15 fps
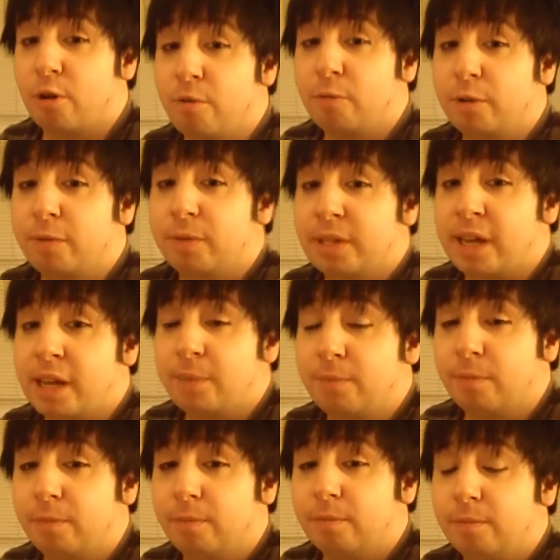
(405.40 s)
hopefully
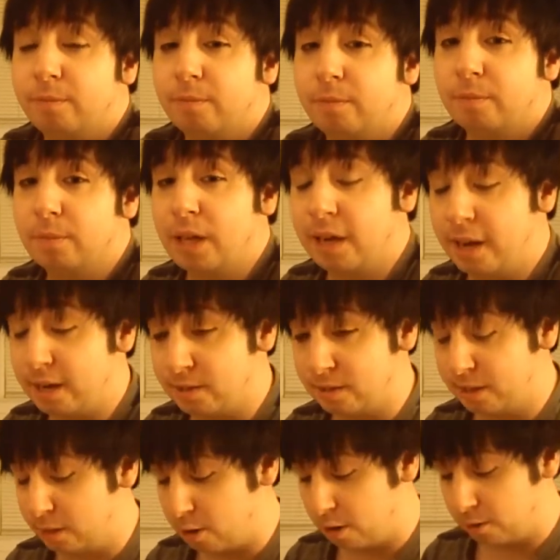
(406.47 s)
an
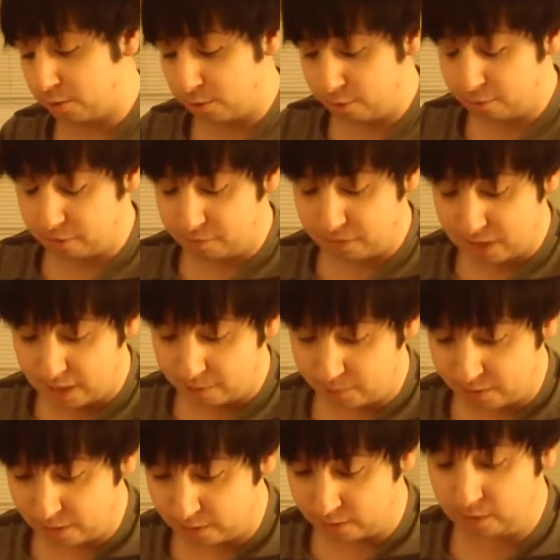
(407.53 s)
SD card, so hopefully the damn
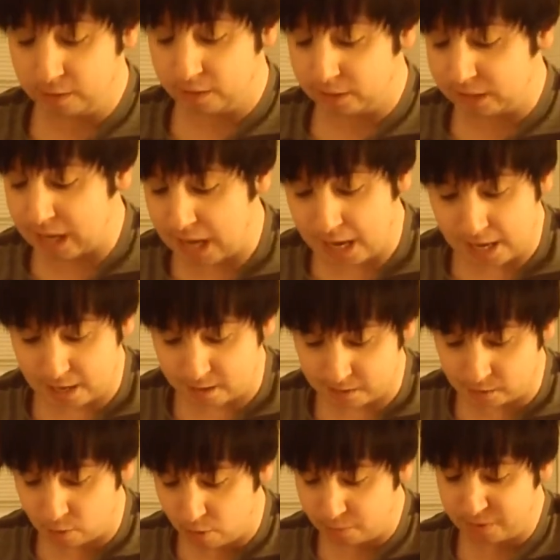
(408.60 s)
thing isn't gonna die
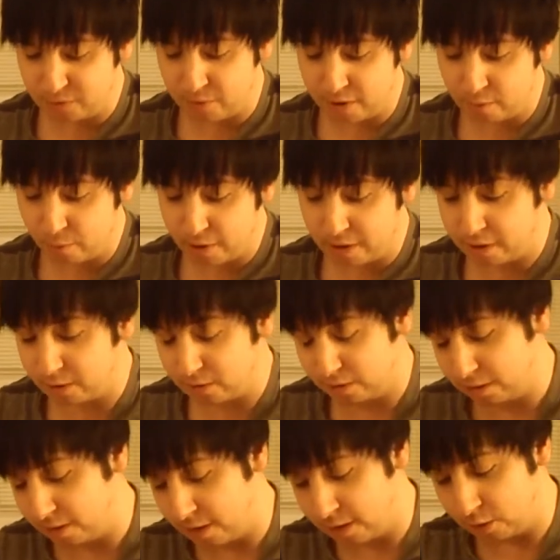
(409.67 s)
like on me right away, so I
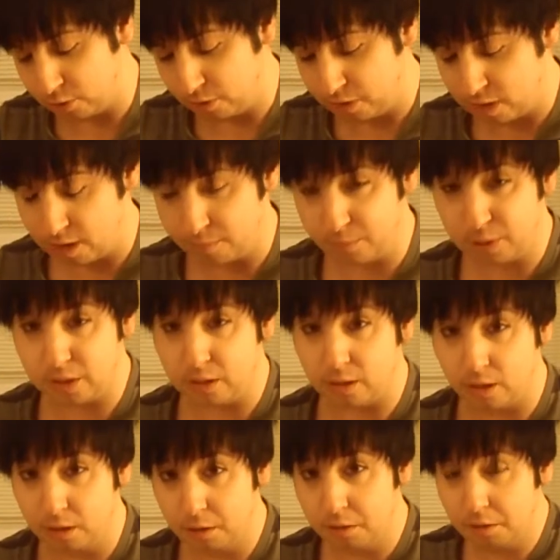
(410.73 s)
can actually not be
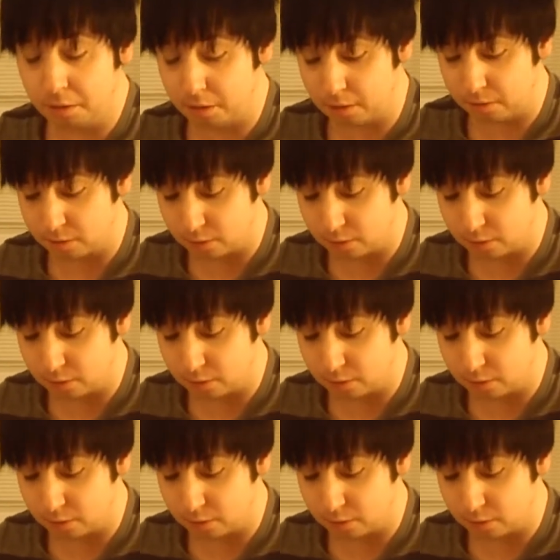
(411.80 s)
in